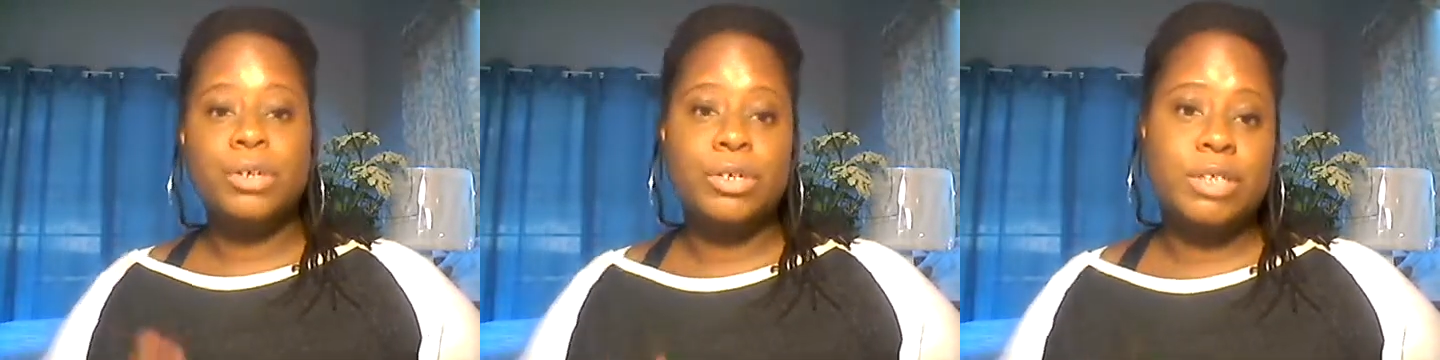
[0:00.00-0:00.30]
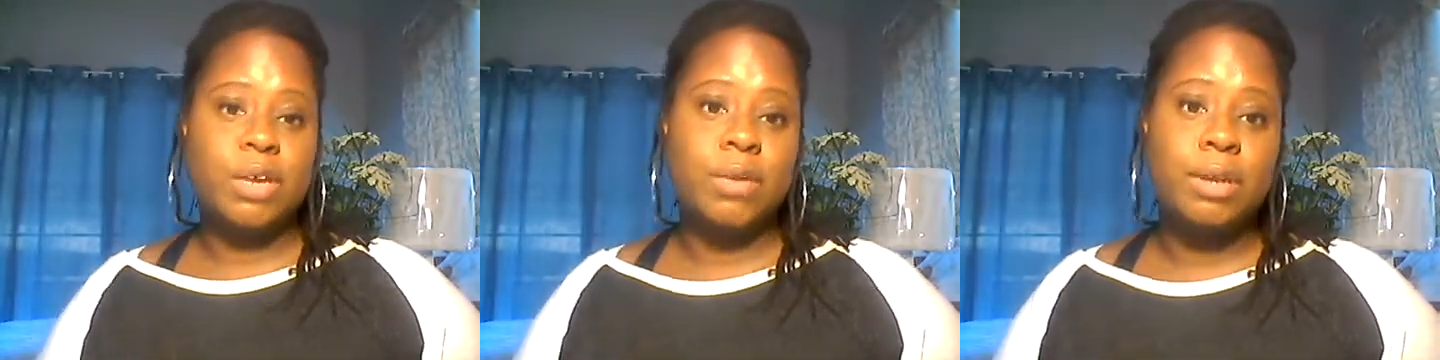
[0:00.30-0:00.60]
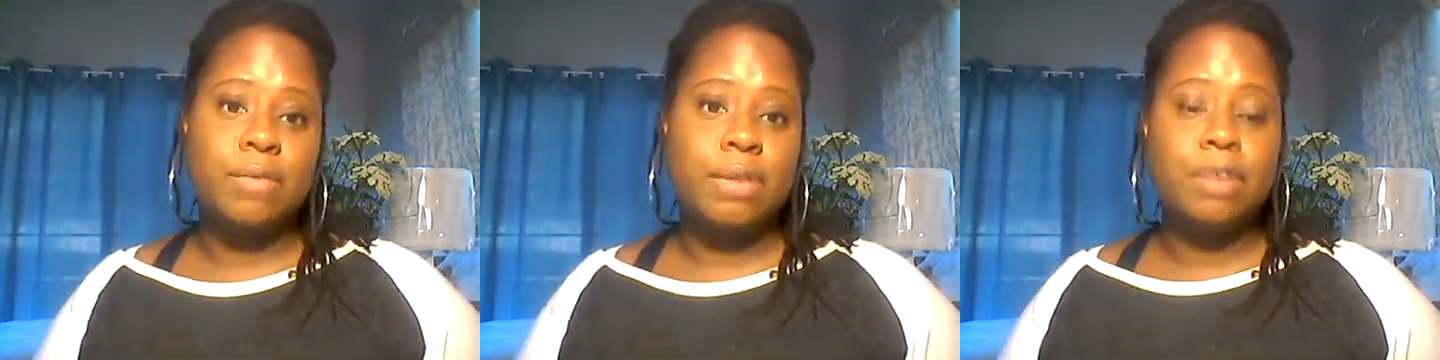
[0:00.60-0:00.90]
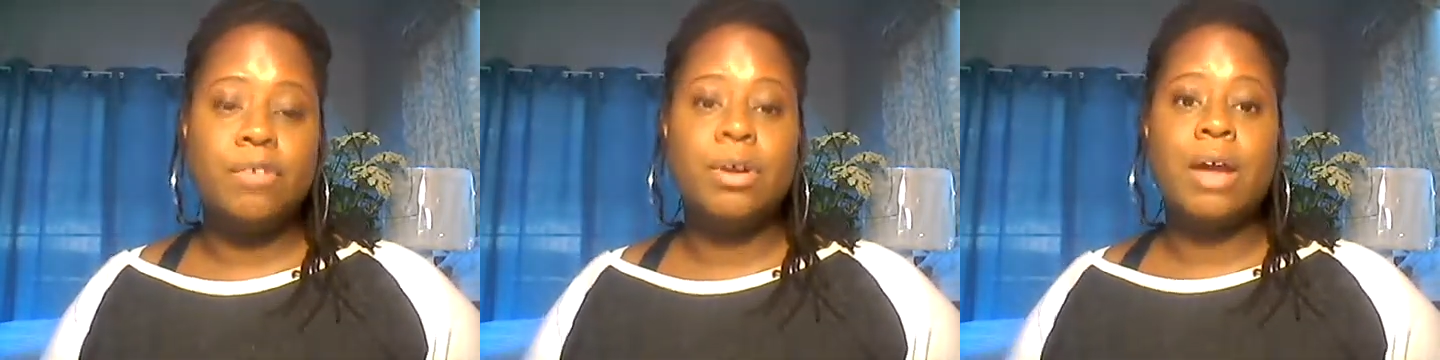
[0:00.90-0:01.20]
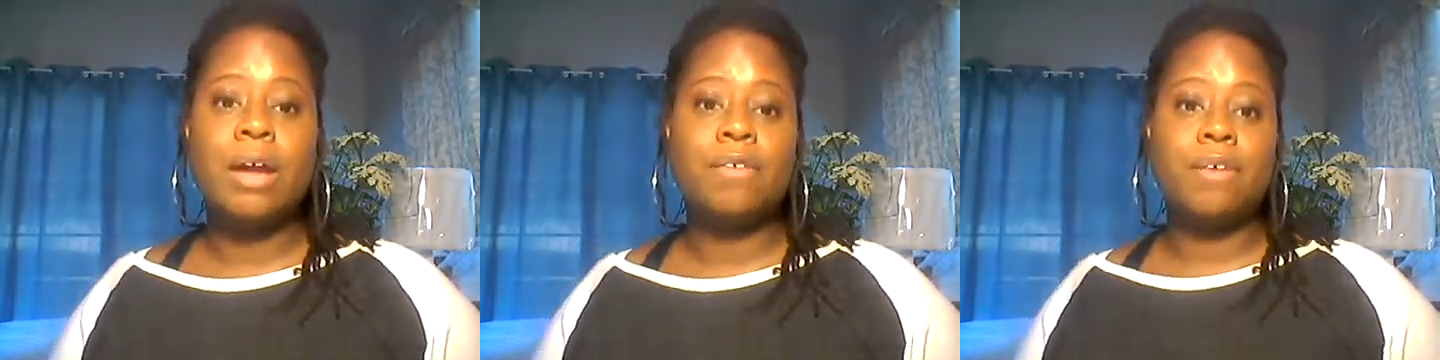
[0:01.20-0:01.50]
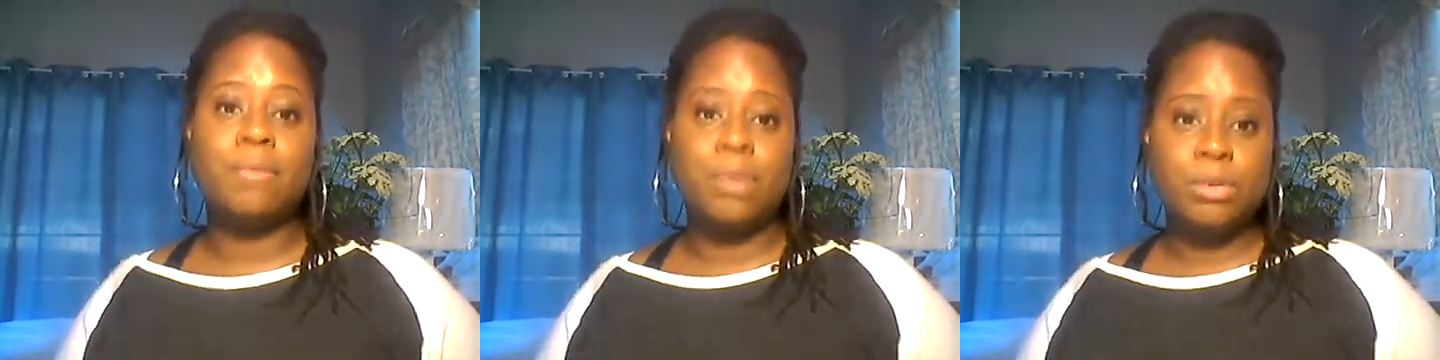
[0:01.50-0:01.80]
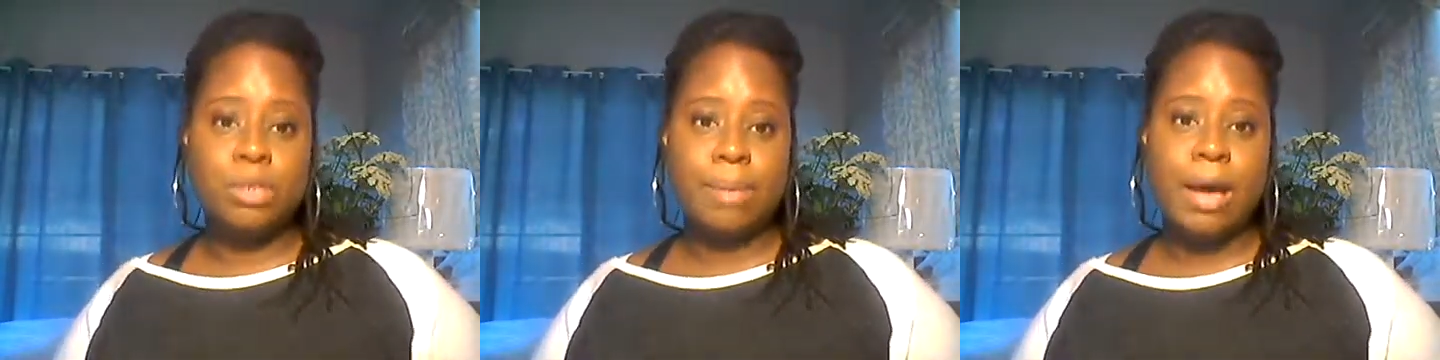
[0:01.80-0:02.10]
your sacred living if you're kind of
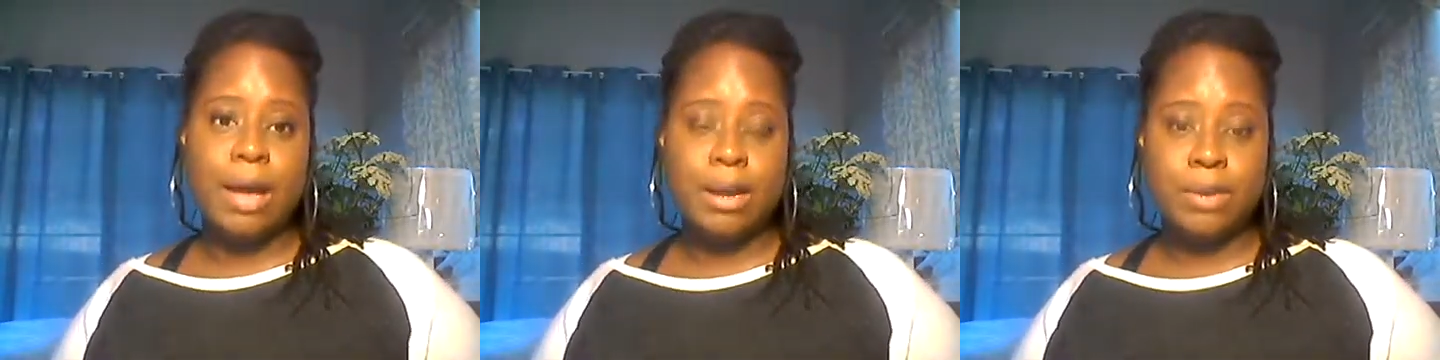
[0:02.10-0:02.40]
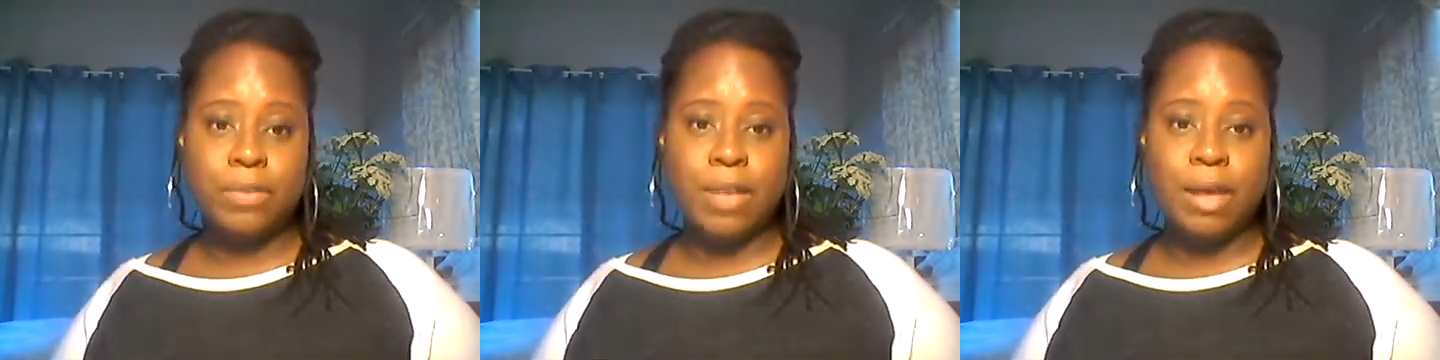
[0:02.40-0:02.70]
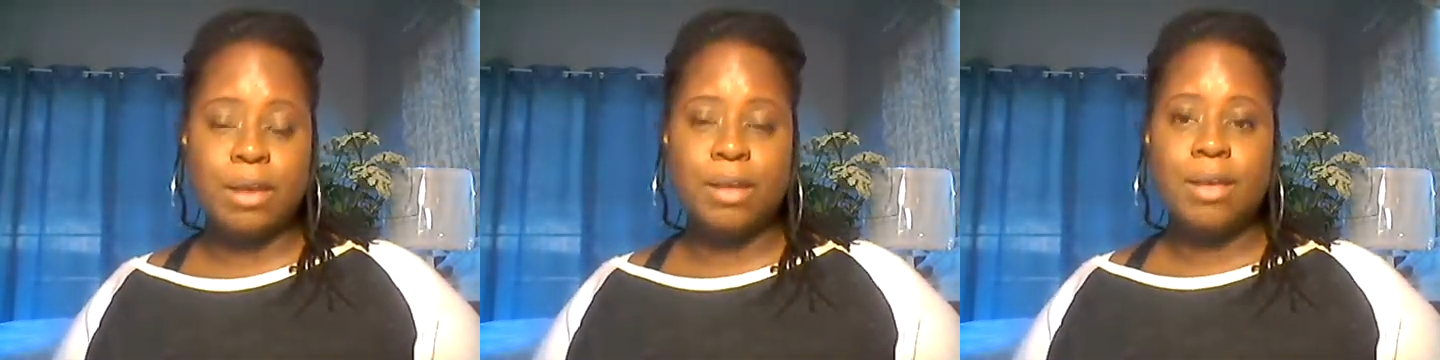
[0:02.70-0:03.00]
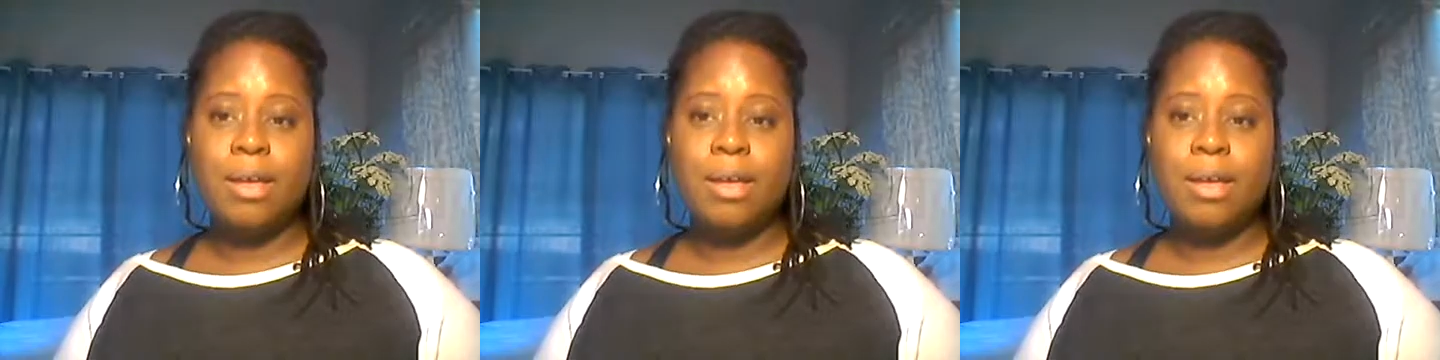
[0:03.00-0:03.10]
confused about how to do that.